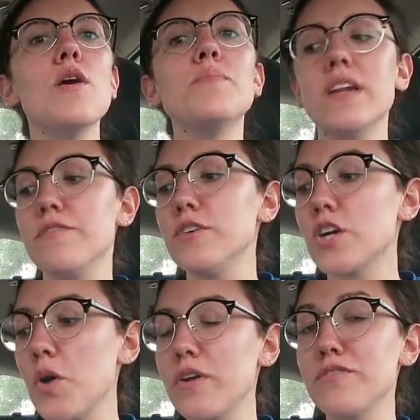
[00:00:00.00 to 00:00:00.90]
But if you're
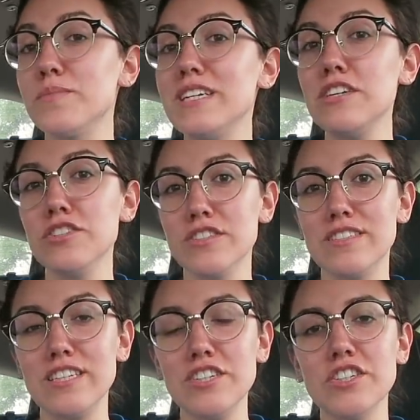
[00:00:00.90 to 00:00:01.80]
going from t-shirt to
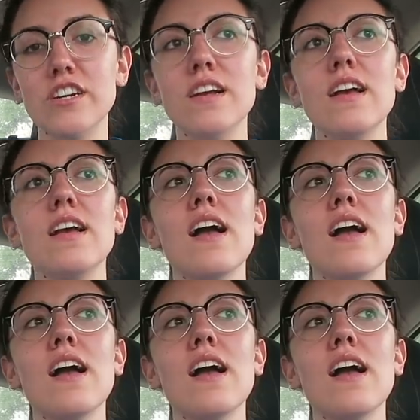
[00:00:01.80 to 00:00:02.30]
t-shirt,